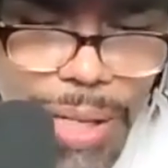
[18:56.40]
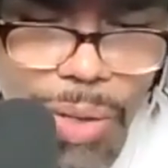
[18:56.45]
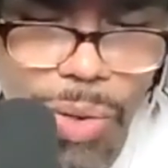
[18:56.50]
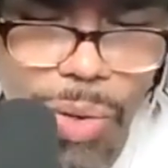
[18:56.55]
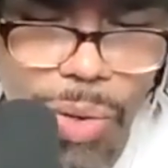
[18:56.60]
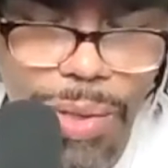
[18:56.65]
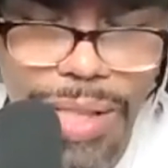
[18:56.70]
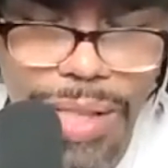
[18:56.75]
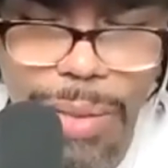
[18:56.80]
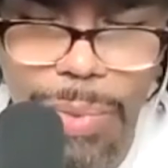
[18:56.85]

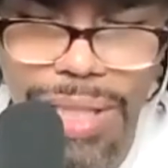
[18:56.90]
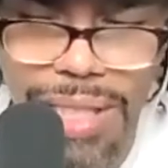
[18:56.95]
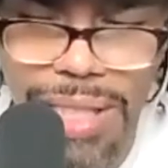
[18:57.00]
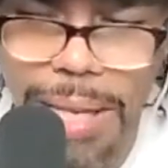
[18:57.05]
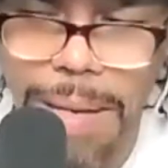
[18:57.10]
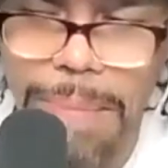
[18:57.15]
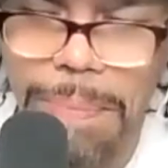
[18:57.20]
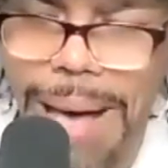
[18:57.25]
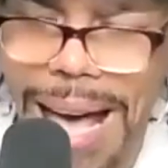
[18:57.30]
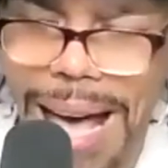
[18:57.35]
on that was
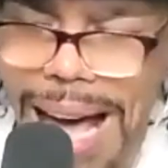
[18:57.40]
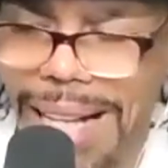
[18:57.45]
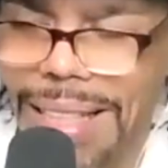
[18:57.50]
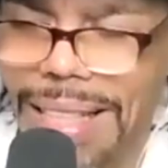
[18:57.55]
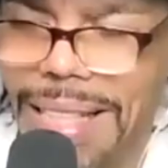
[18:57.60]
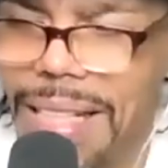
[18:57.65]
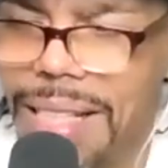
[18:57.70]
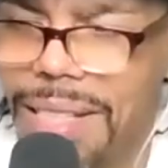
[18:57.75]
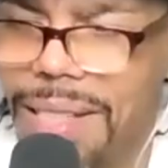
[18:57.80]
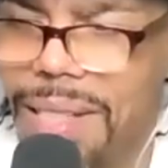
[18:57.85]

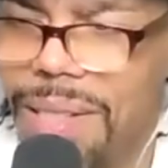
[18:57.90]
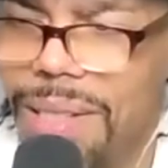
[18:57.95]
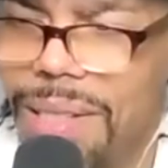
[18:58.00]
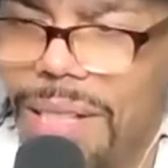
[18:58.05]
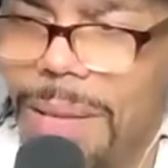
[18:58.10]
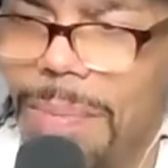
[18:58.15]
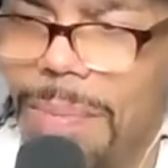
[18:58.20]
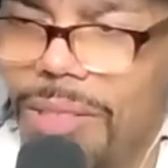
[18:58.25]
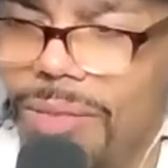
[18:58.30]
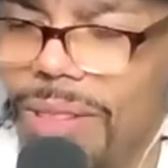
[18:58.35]
impacting us,
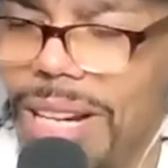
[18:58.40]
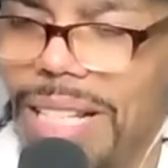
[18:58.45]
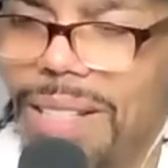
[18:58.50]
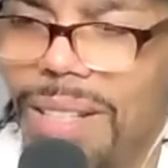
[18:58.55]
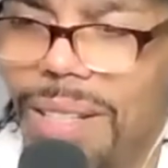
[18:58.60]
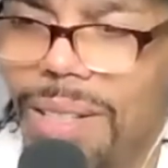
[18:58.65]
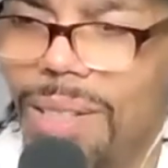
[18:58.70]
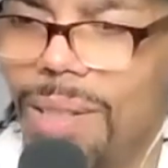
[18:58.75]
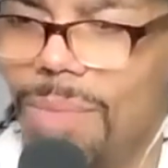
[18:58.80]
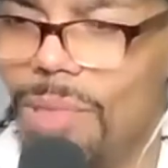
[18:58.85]
systemic
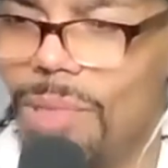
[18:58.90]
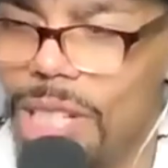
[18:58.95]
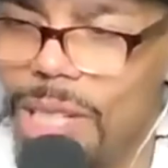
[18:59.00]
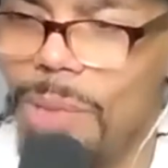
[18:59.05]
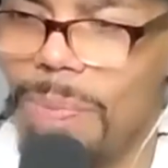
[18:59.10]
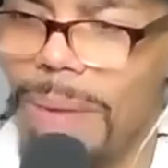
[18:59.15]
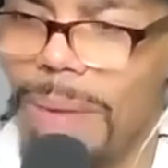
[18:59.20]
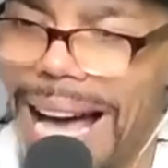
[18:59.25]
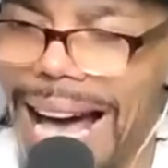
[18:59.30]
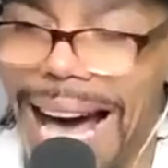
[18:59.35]
racism,
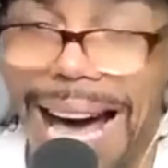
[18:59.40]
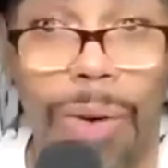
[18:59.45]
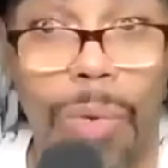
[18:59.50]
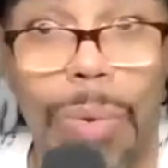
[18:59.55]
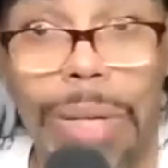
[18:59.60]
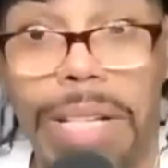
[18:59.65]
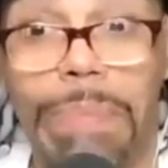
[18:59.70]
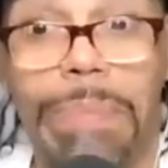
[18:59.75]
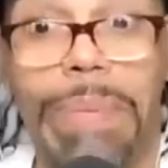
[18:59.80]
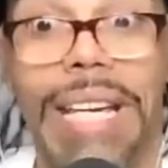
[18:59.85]
just by how
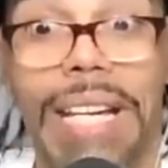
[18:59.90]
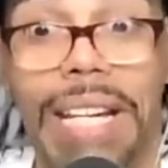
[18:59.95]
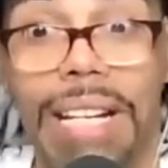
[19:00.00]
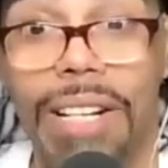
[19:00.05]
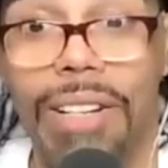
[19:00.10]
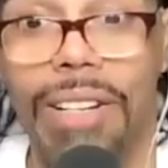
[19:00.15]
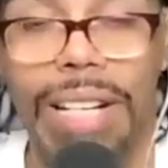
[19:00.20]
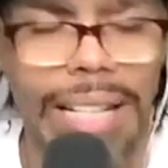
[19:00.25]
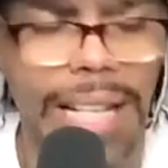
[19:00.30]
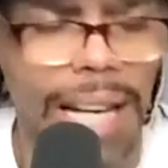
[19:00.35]
we
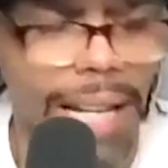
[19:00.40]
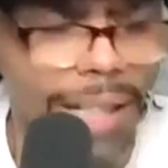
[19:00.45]
appear and our